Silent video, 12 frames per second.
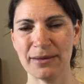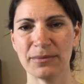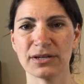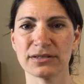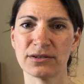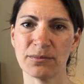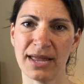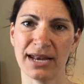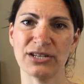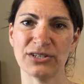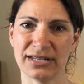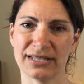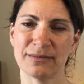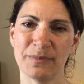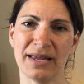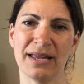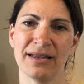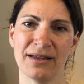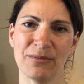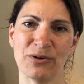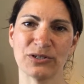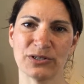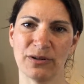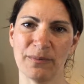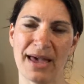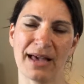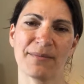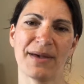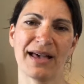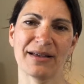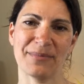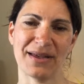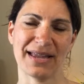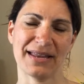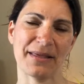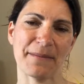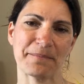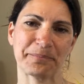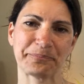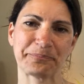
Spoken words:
because they're managing this big emotional backpack behind them.